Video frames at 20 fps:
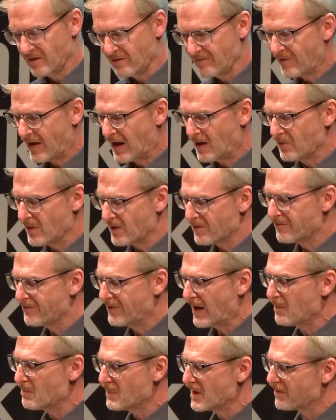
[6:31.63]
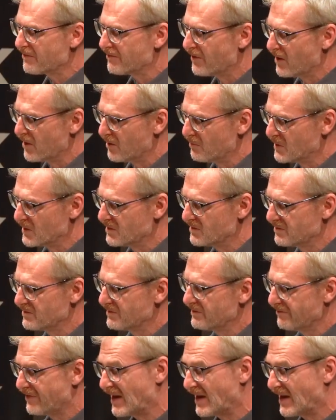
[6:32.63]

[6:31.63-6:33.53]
found that family environment,